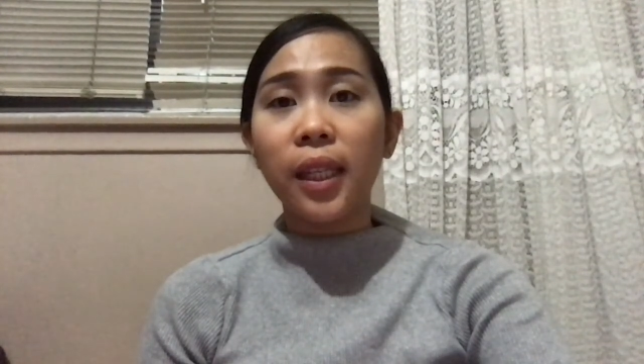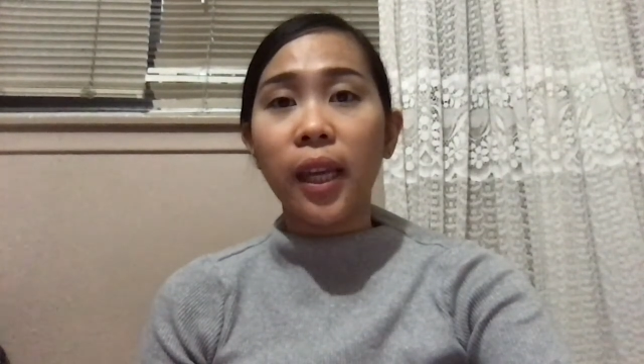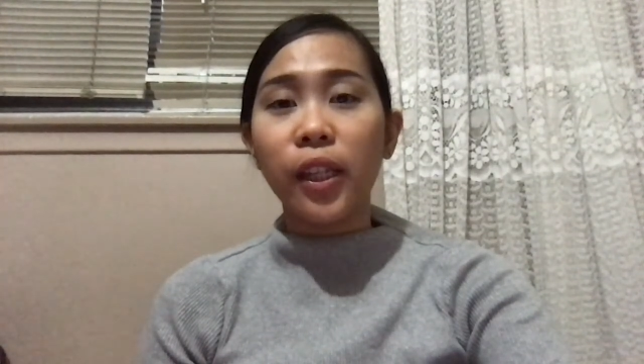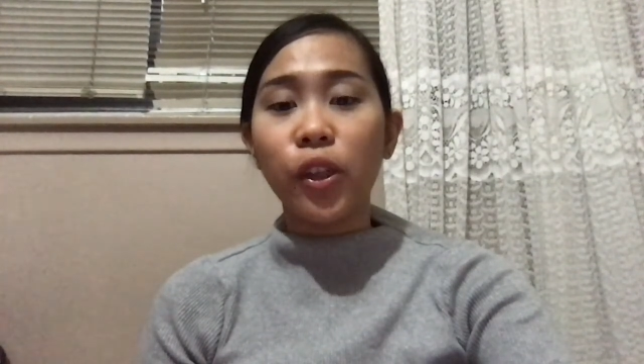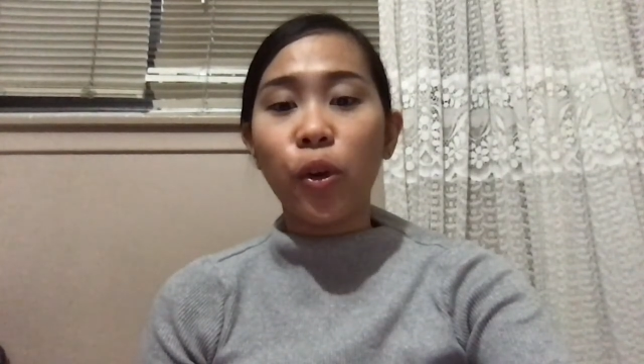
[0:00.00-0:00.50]

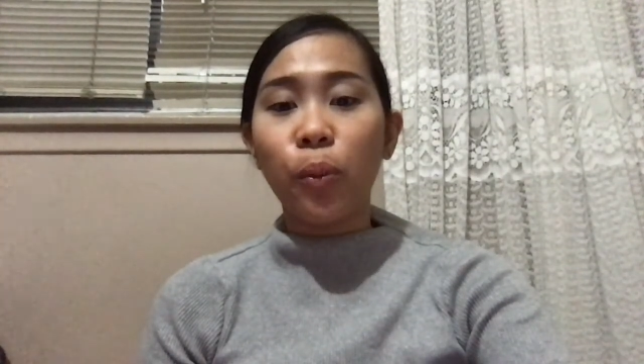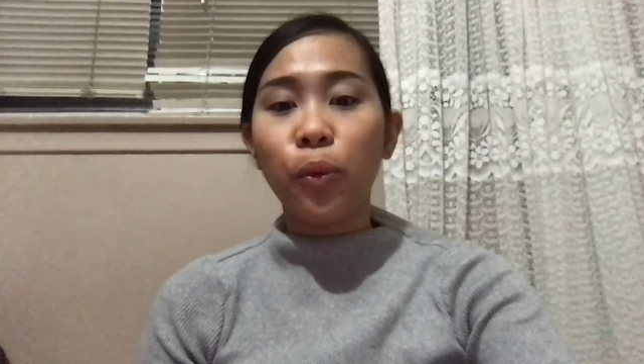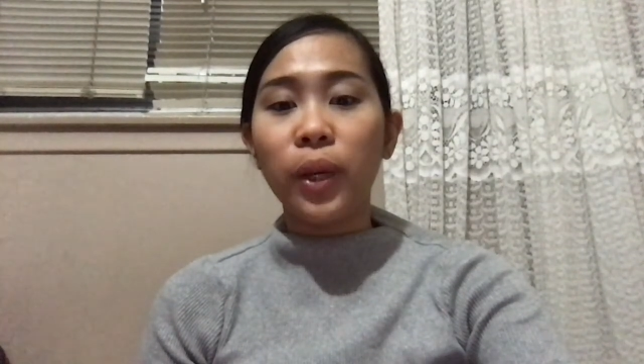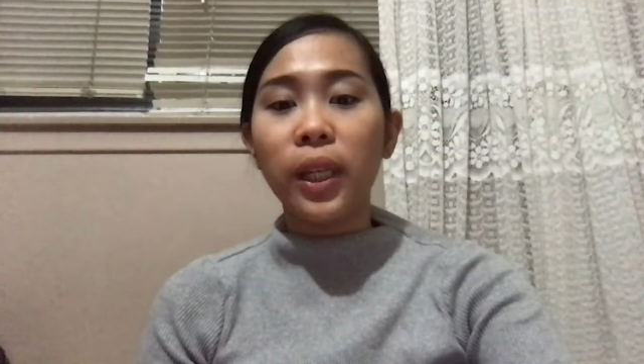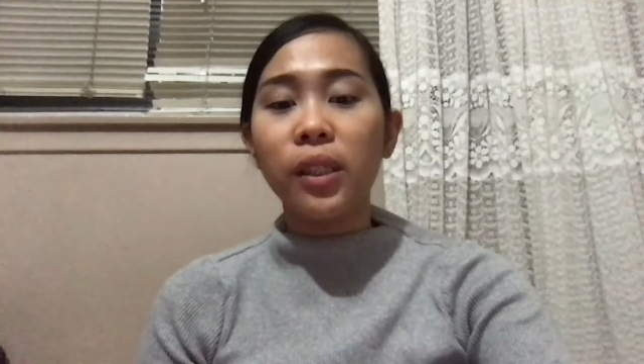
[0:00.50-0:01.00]
and cope
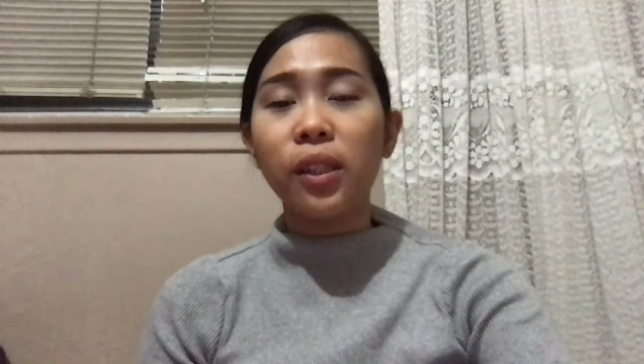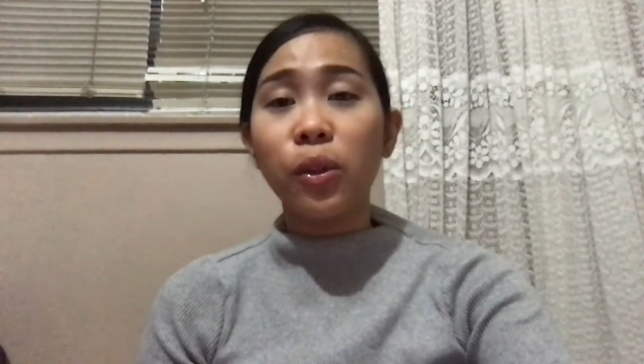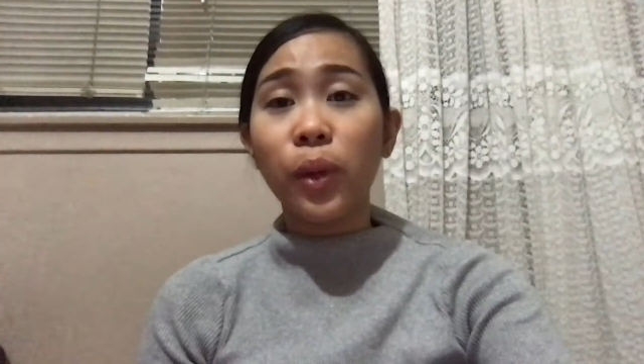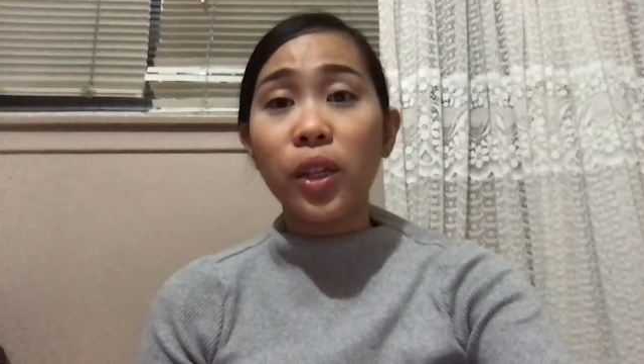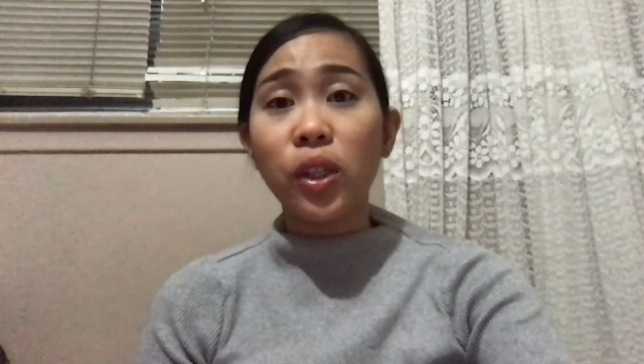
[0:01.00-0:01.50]
with
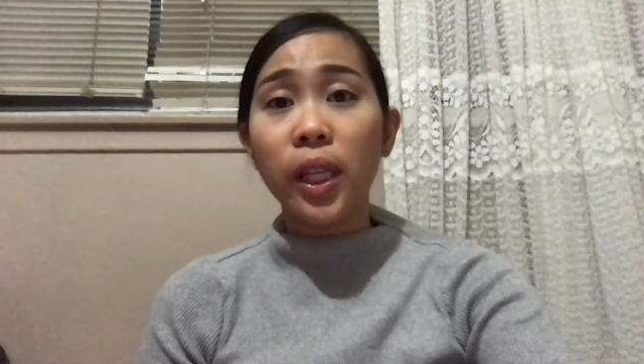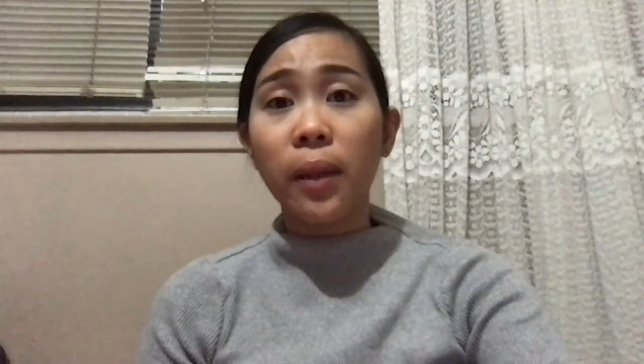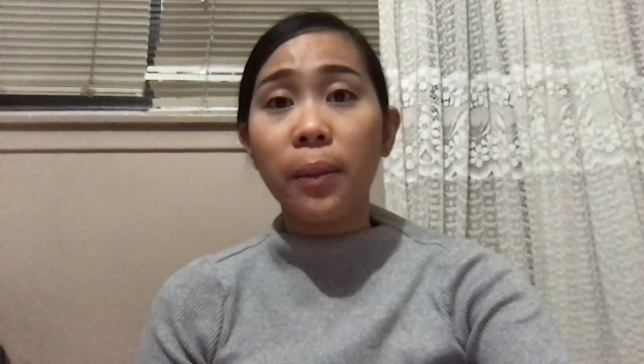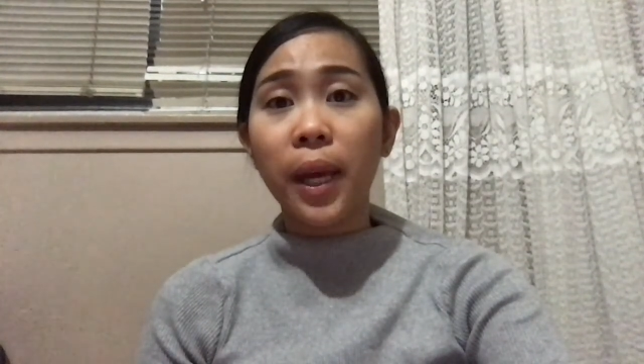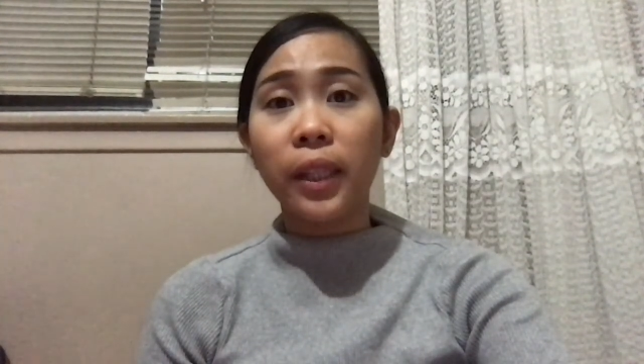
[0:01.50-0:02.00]
situational
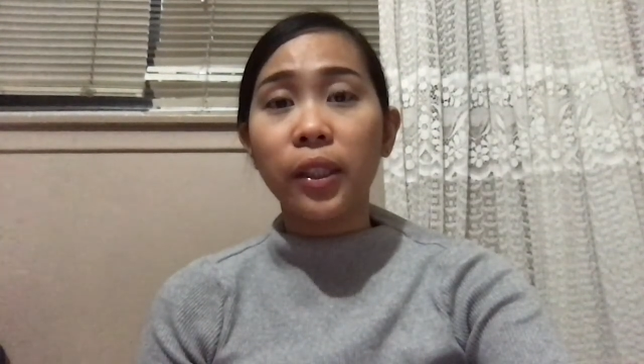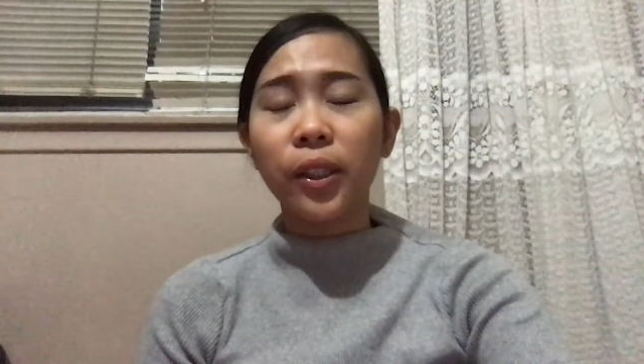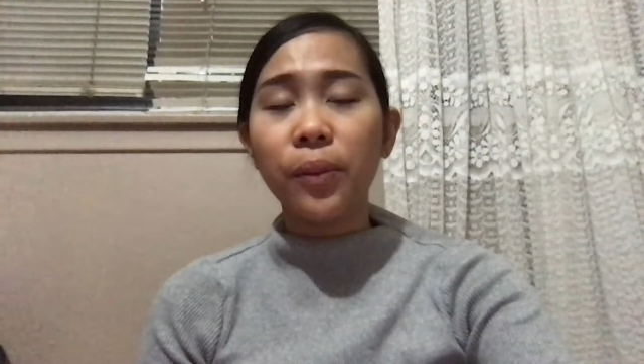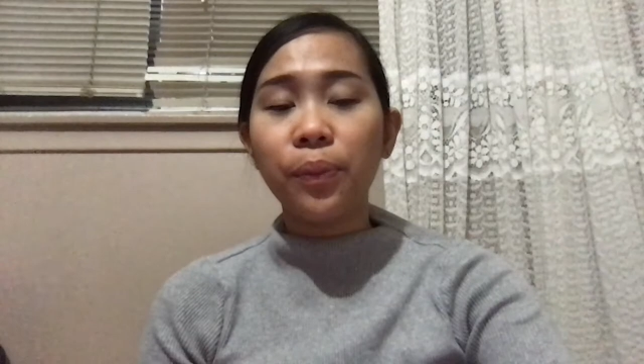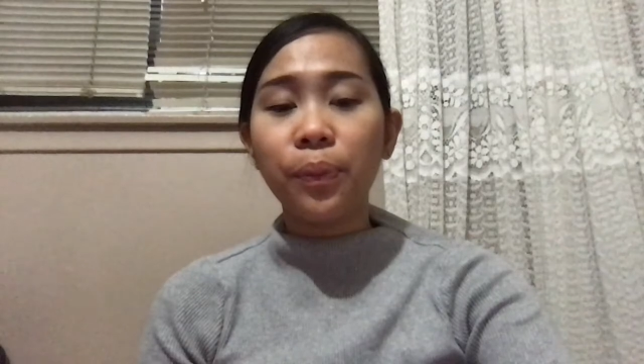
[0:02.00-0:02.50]
matter,